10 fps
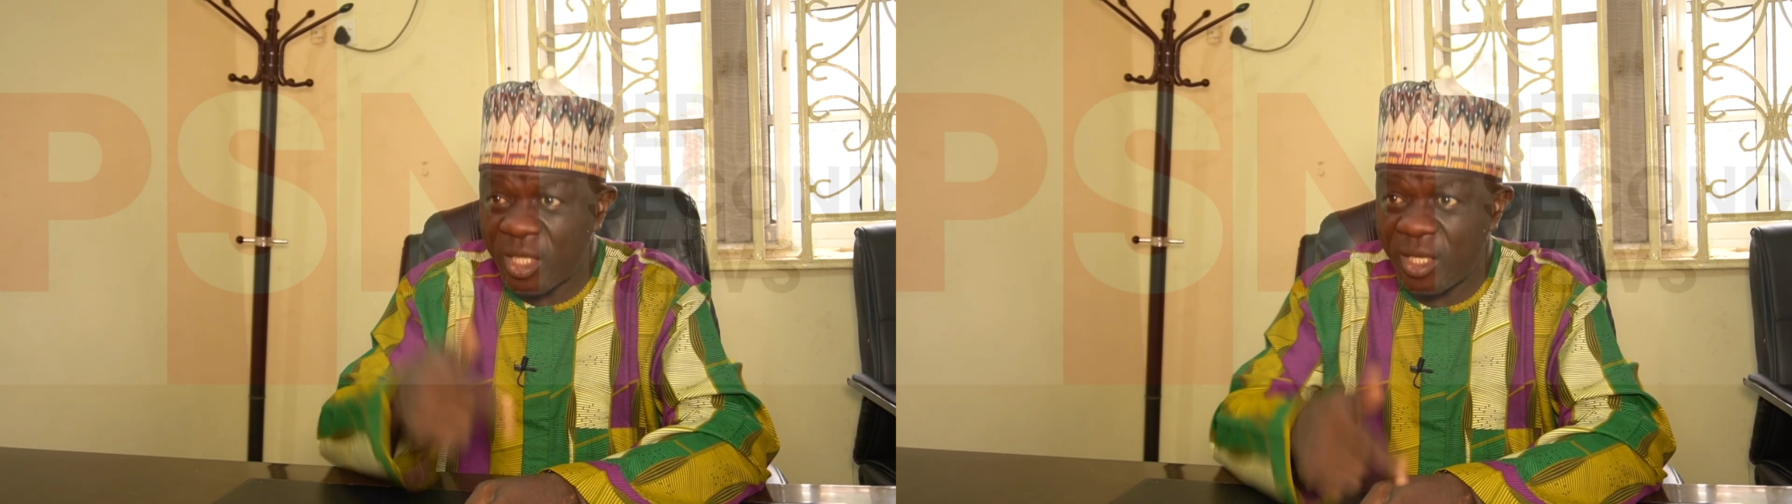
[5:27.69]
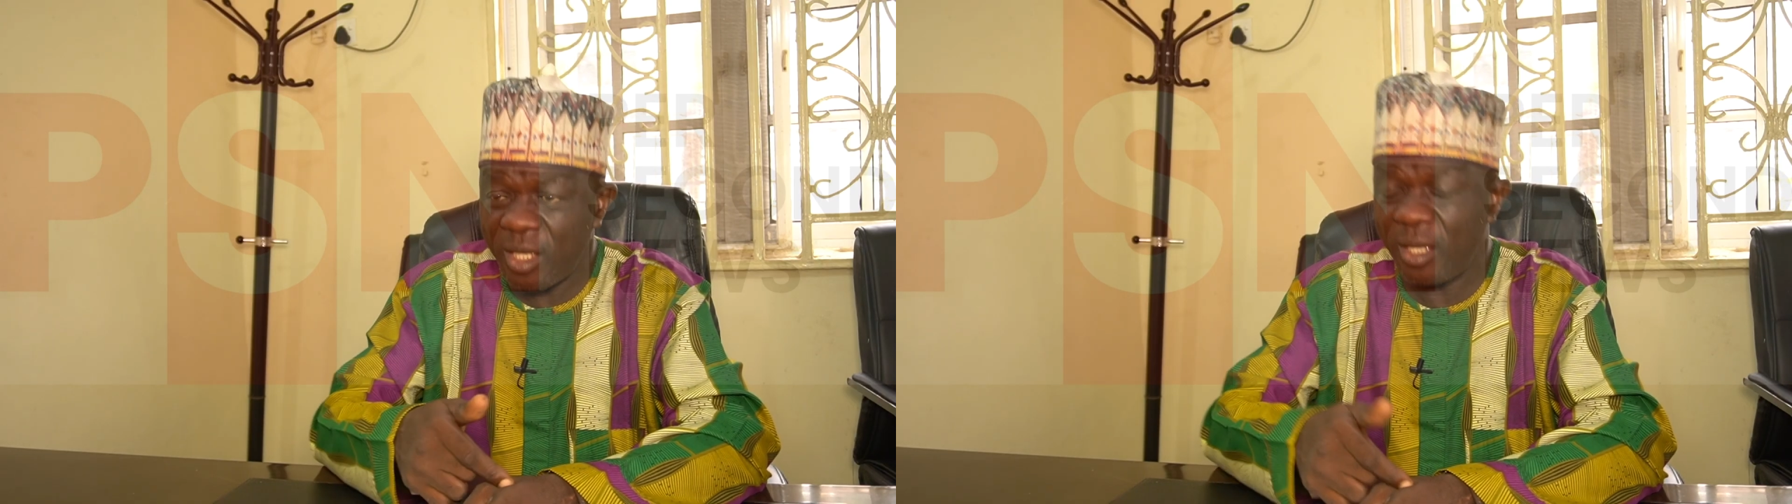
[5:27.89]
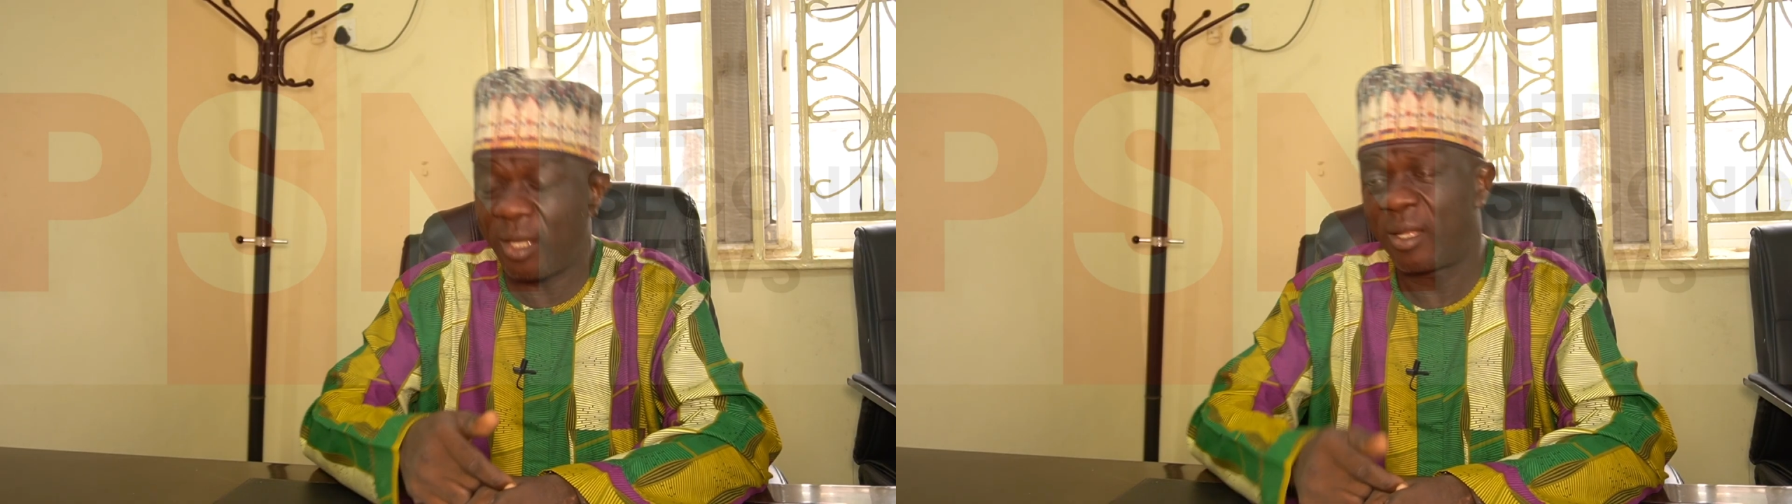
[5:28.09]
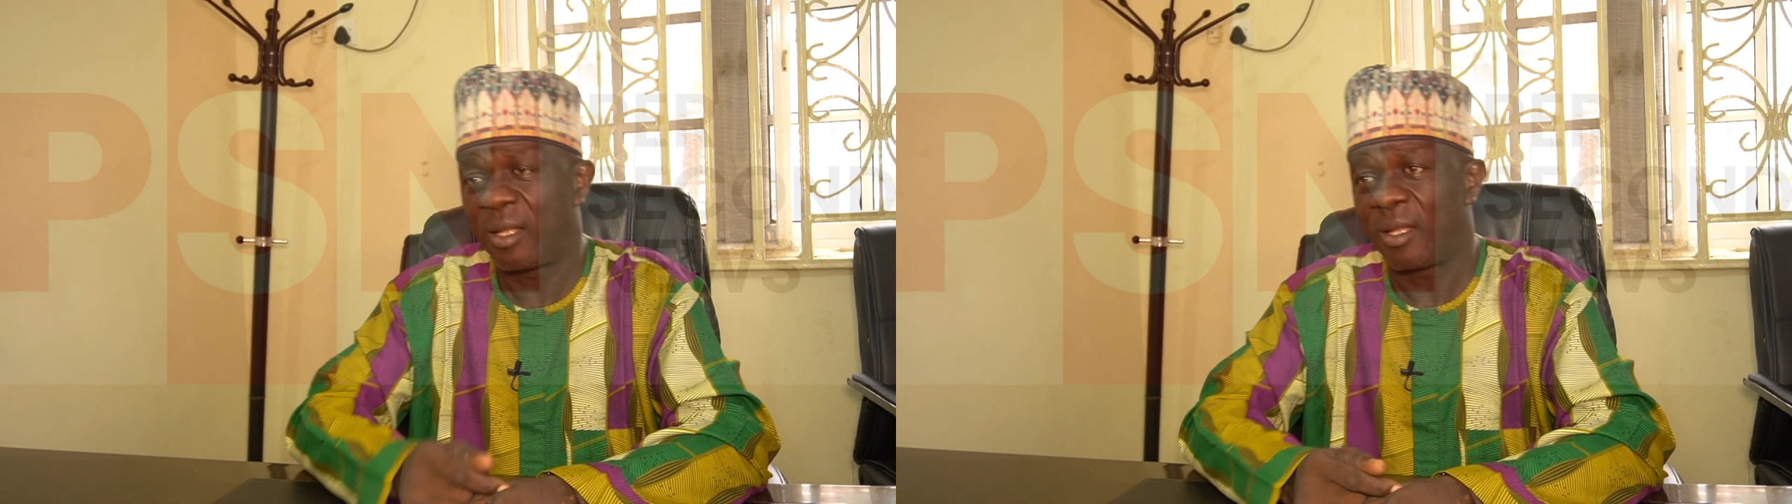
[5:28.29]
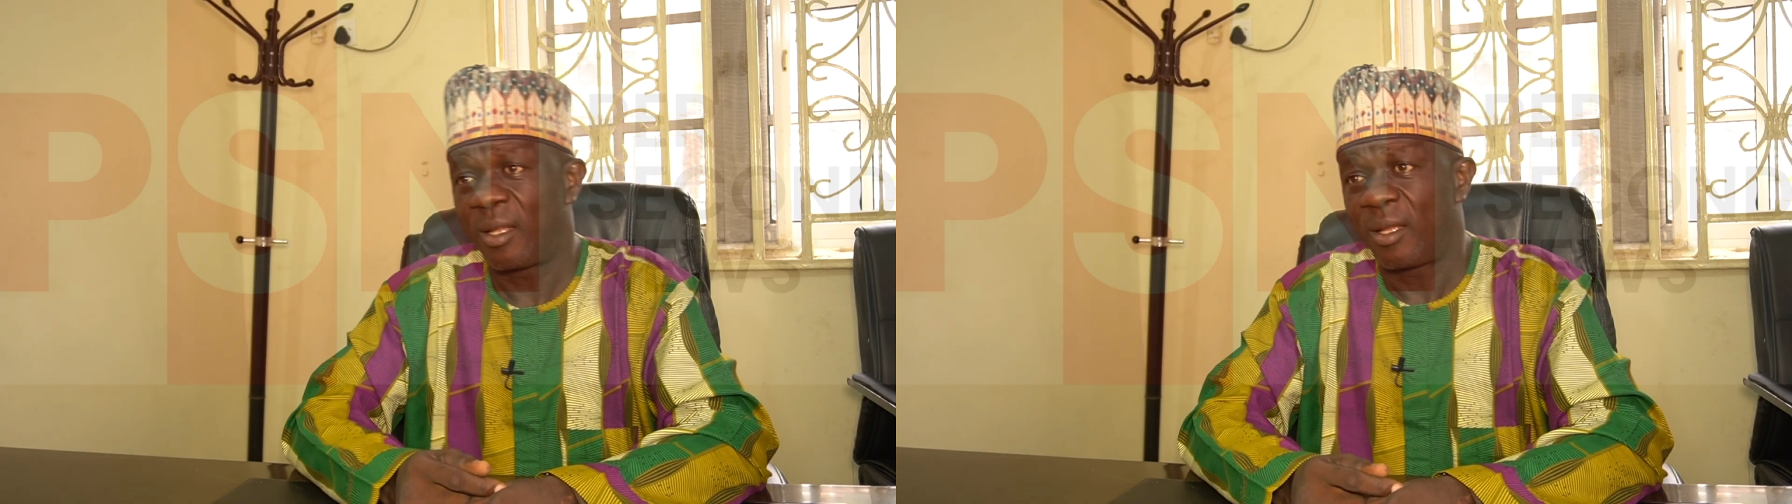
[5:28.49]
kill
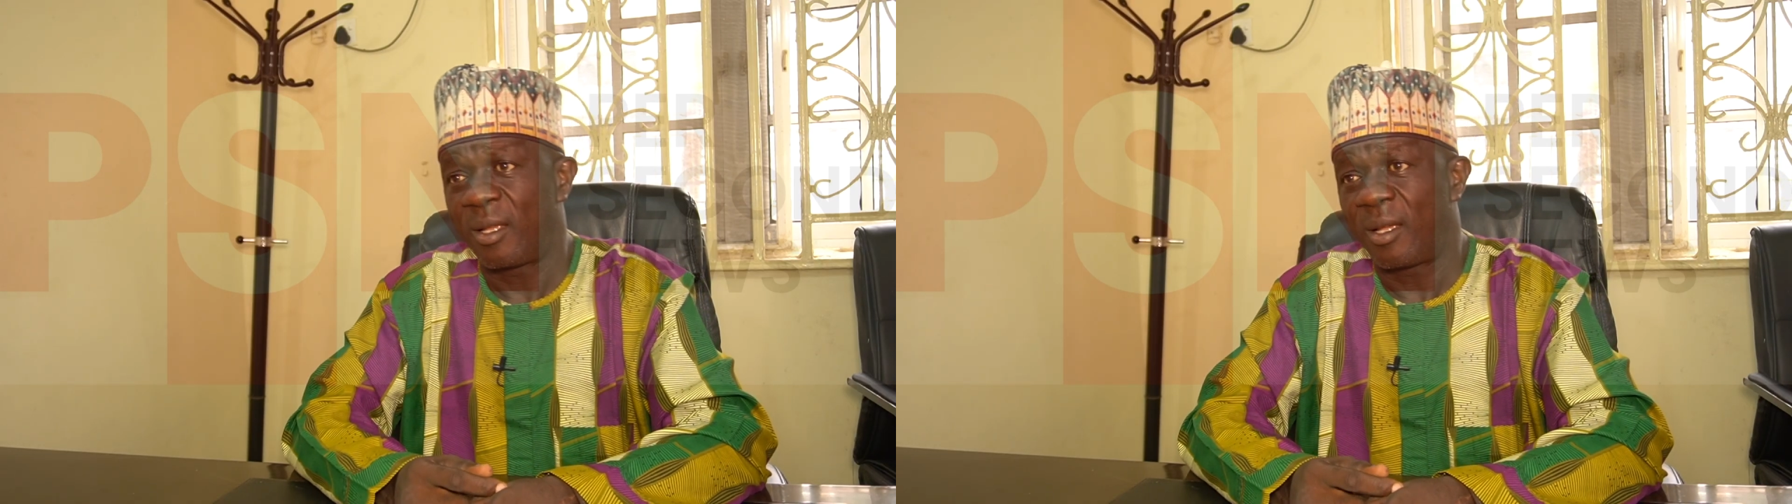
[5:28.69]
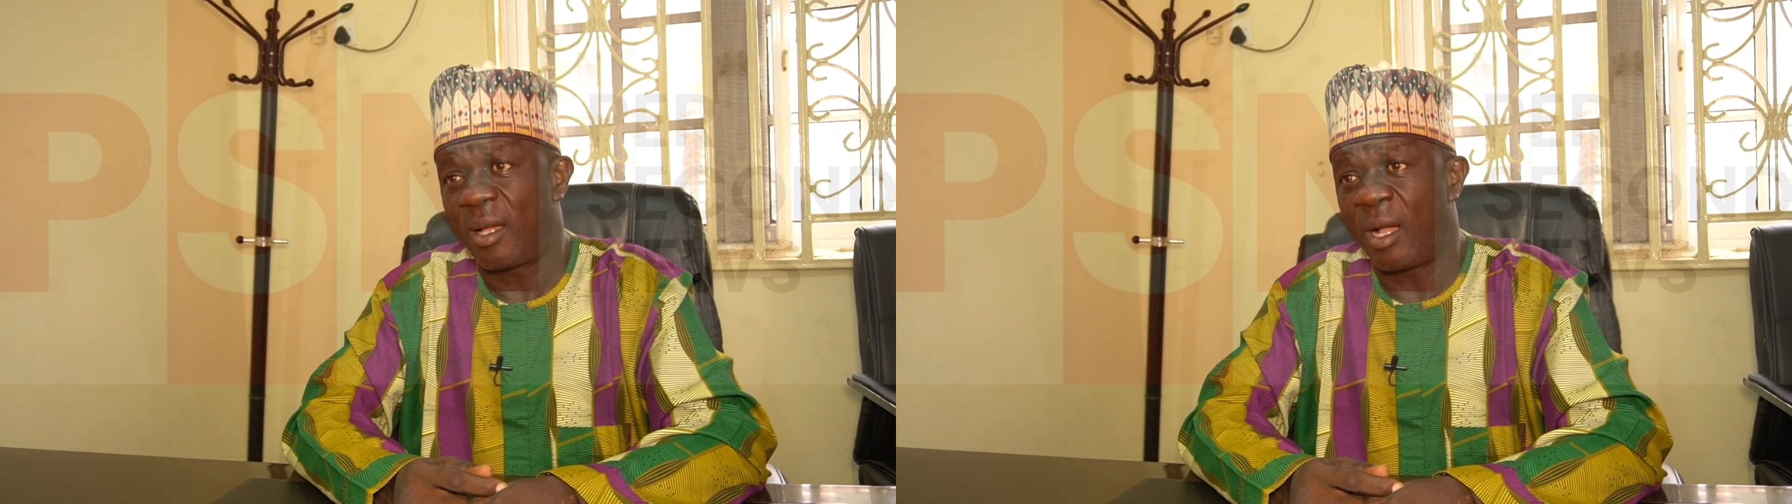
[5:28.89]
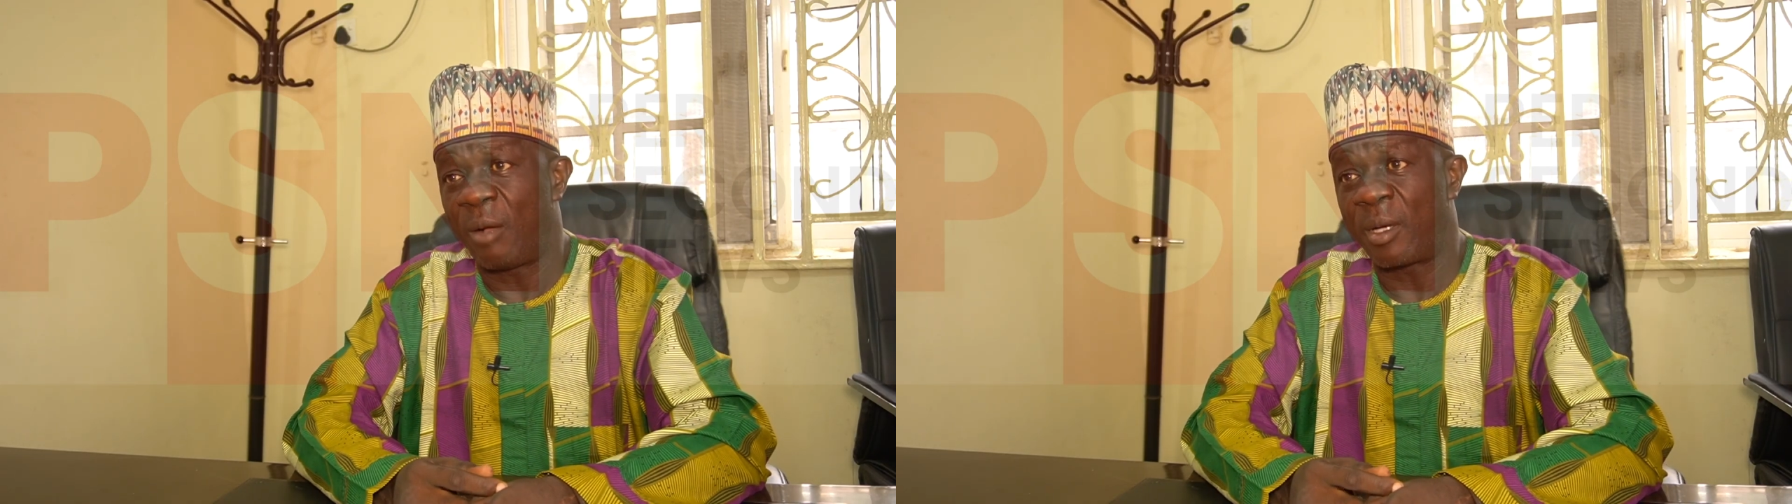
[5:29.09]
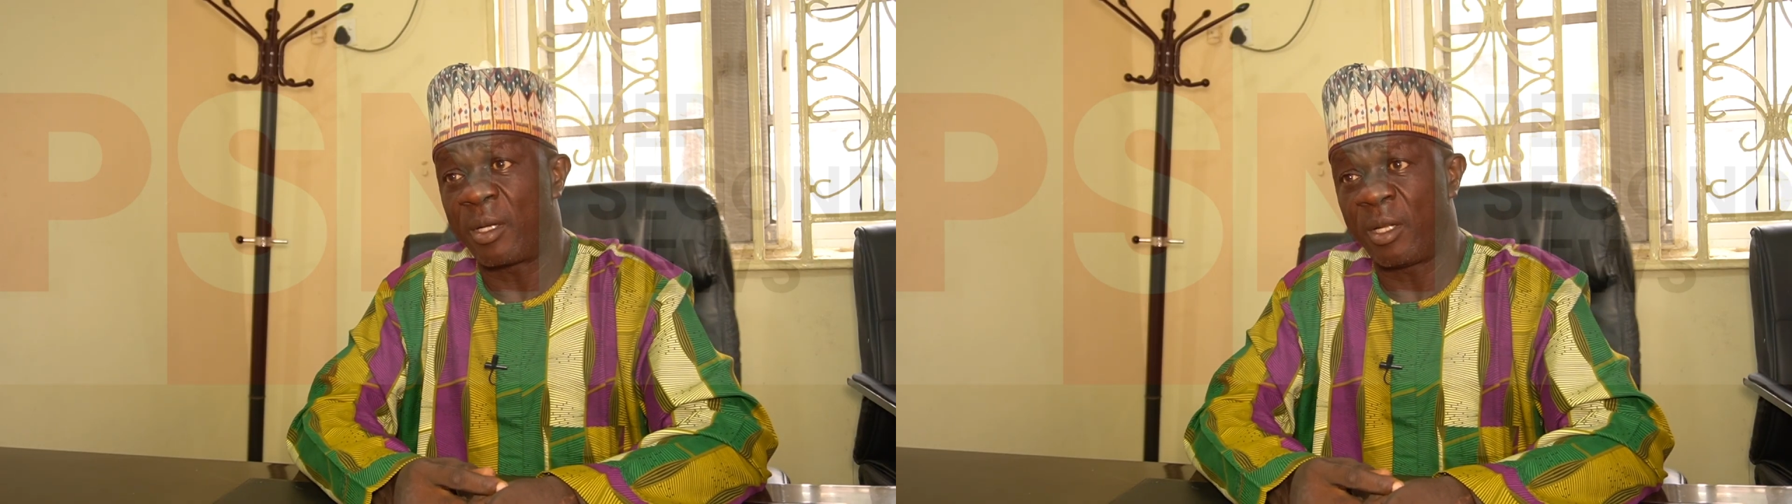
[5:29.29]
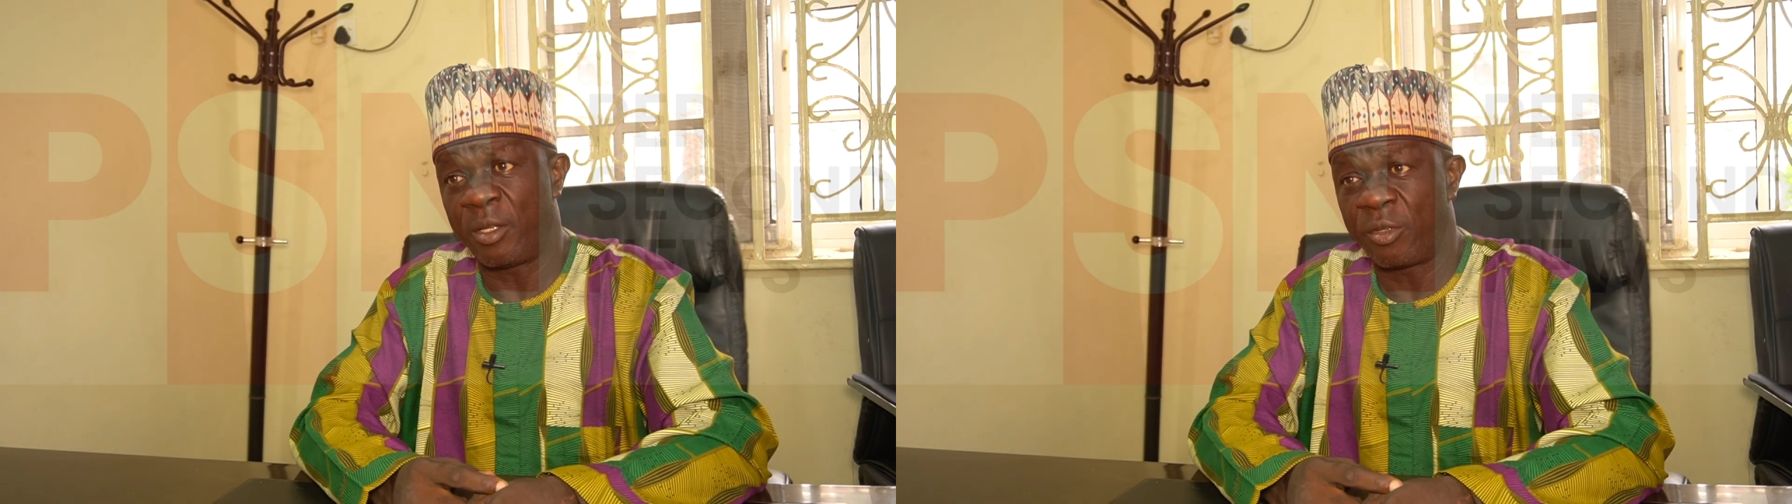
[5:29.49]
our
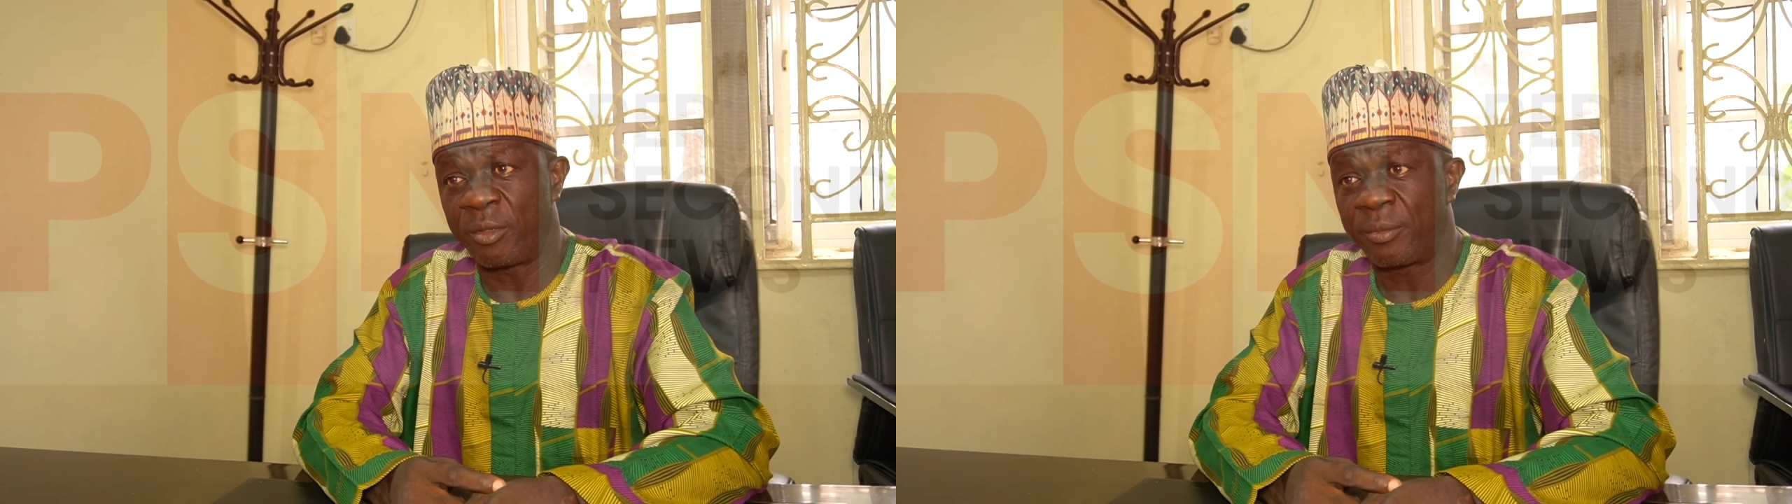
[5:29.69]
religion.